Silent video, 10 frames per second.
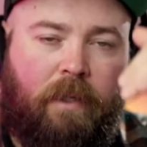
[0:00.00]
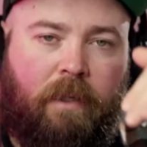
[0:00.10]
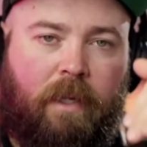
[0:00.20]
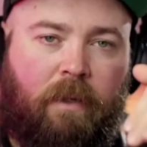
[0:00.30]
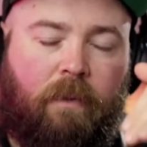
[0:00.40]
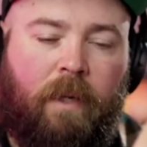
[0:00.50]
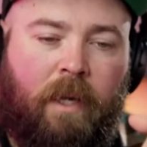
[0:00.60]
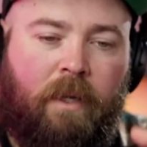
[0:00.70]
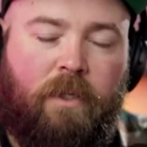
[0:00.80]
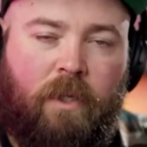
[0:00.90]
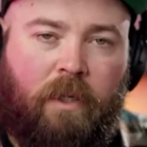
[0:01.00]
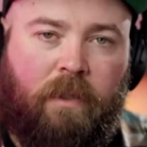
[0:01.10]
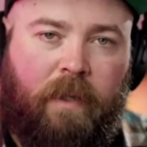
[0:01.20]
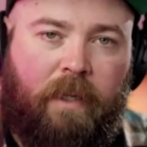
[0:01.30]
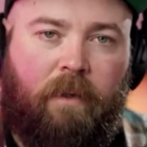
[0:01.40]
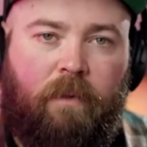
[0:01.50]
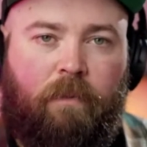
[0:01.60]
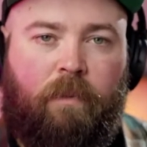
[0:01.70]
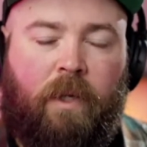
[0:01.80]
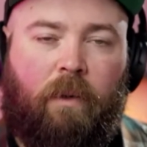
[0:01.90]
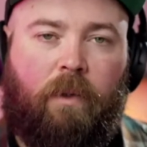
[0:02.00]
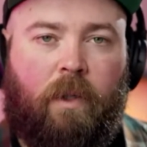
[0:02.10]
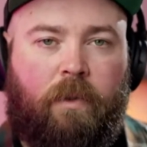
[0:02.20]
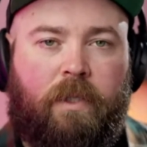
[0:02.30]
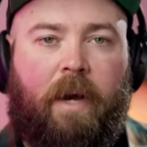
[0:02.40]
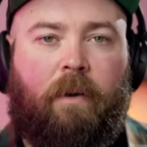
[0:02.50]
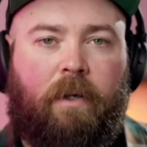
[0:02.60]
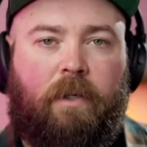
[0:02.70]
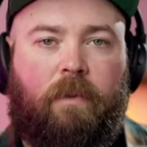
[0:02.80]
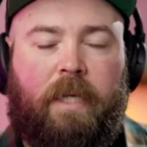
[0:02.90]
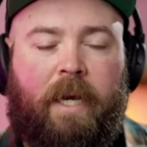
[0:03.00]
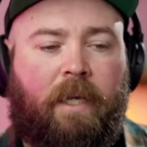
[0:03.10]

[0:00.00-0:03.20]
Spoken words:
And then you start to, like, close down on new tech,